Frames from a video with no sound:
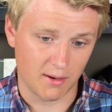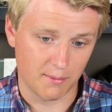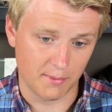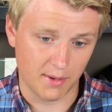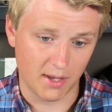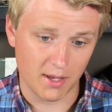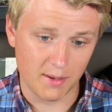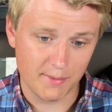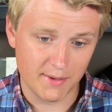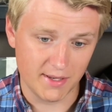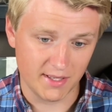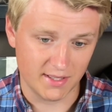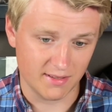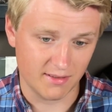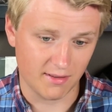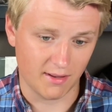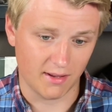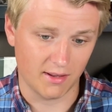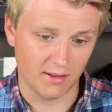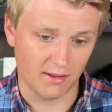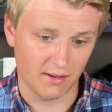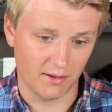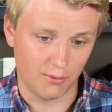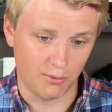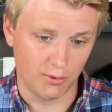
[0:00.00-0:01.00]
maybe
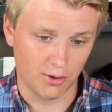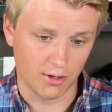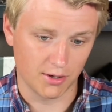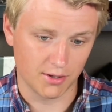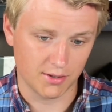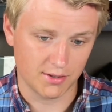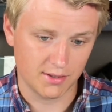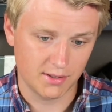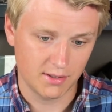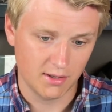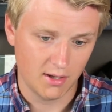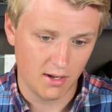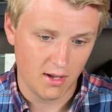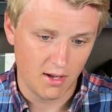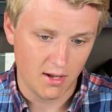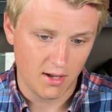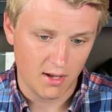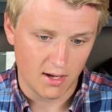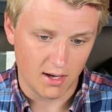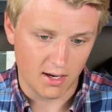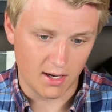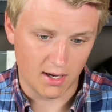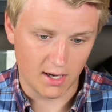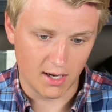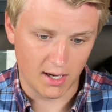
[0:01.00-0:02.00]
slightly worse,
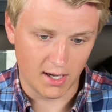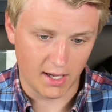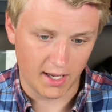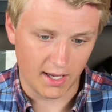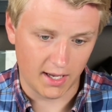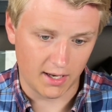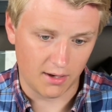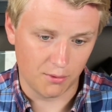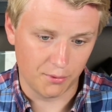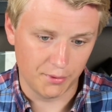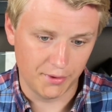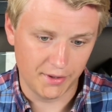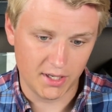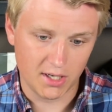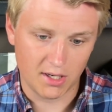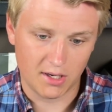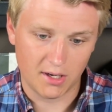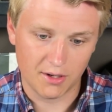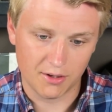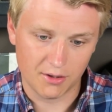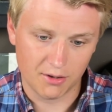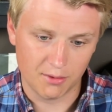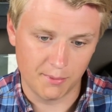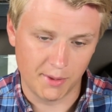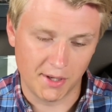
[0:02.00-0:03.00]
and only
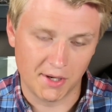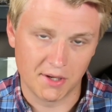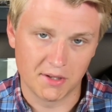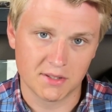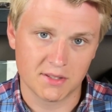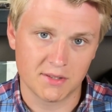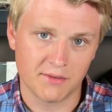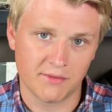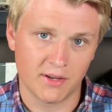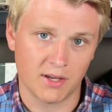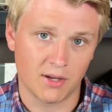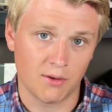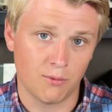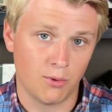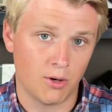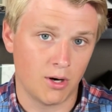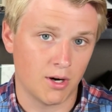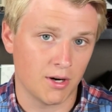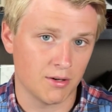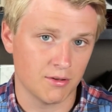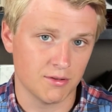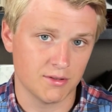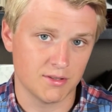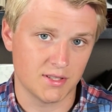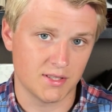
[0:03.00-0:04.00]
100 meters of
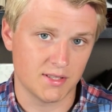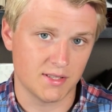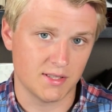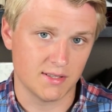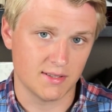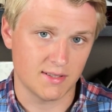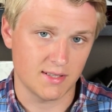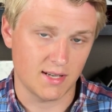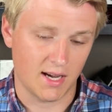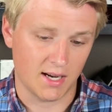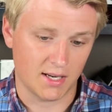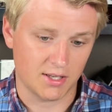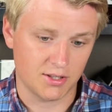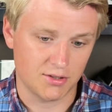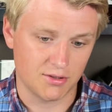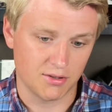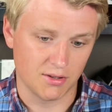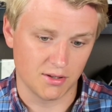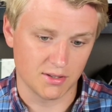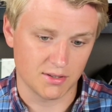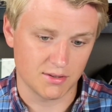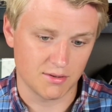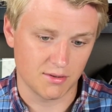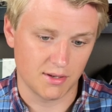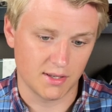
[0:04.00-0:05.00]
water resistance
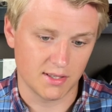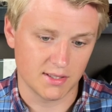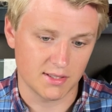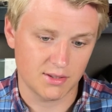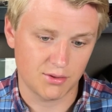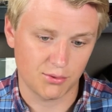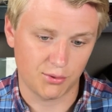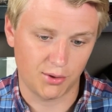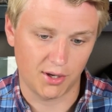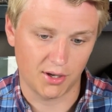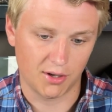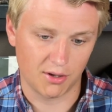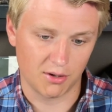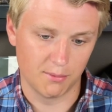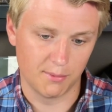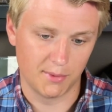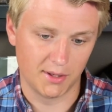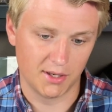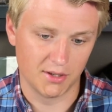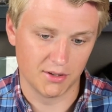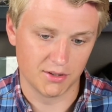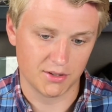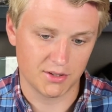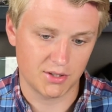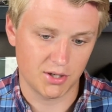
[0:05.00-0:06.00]
extra, so it has 300
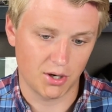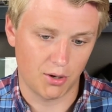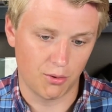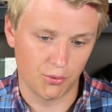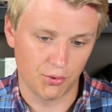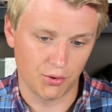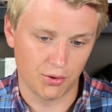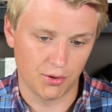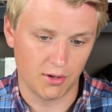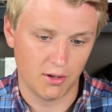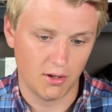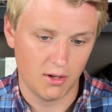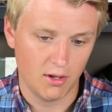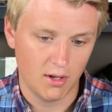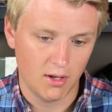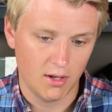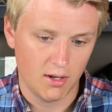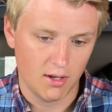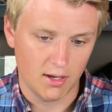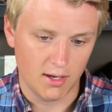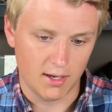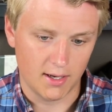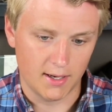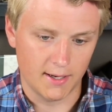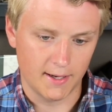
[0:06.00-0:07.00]
meters total.
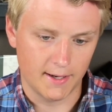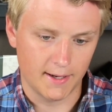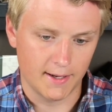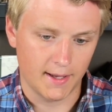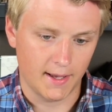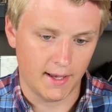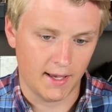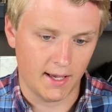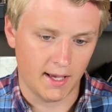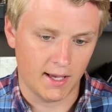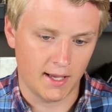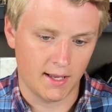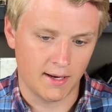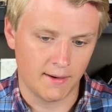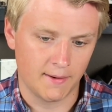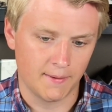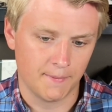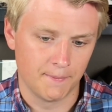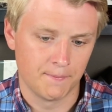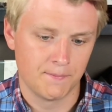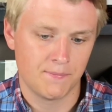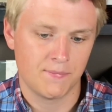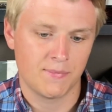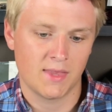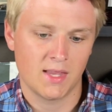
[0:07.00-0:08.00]
And
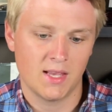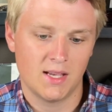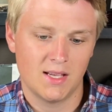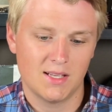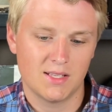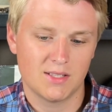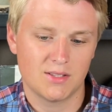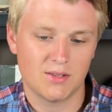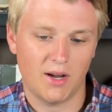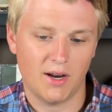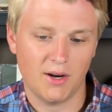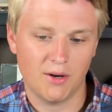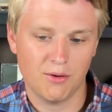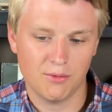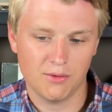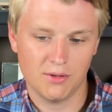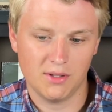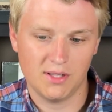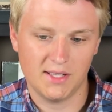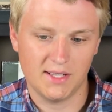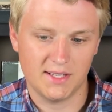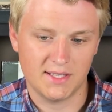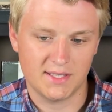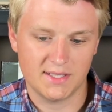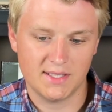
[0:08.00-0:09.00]
so I don't
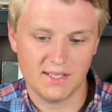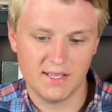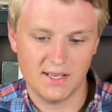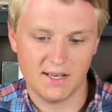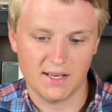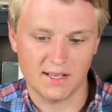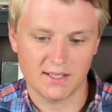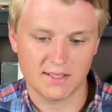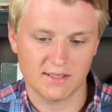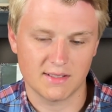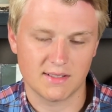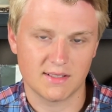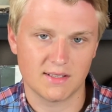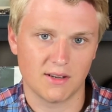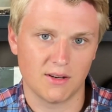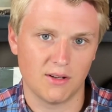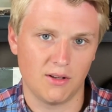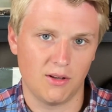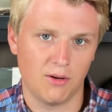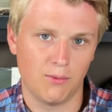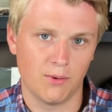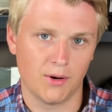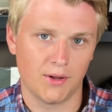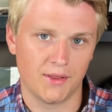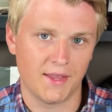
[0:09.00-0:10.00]
really see
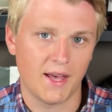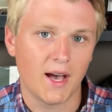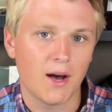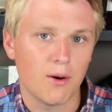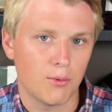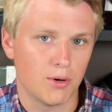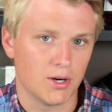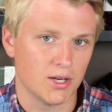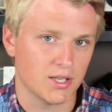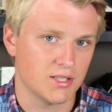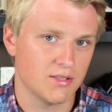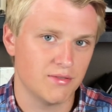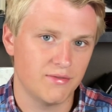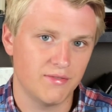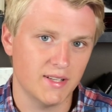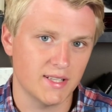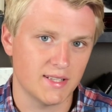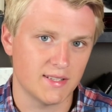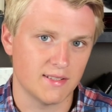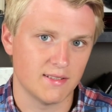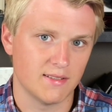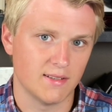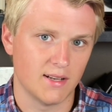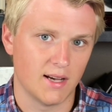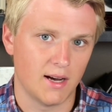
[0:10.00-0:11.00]
necessarily where that watch
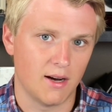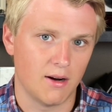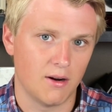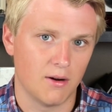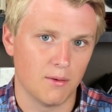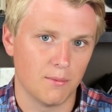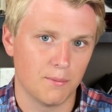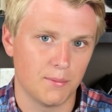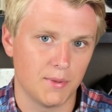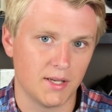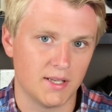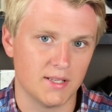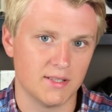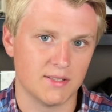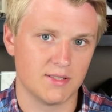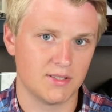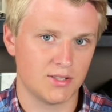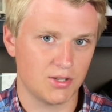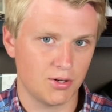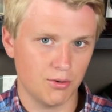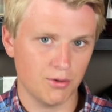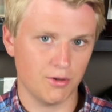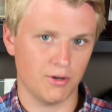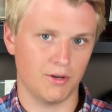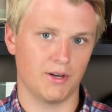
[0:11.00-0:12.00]
fits now, because
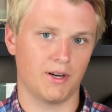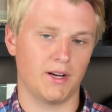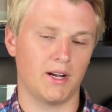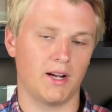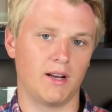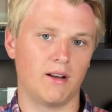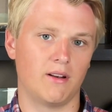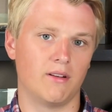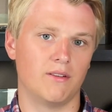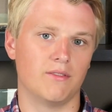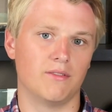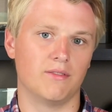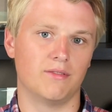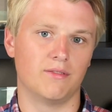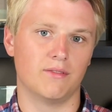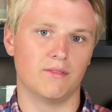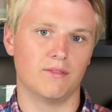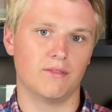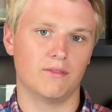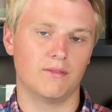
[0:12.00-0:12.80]
Tudor kind of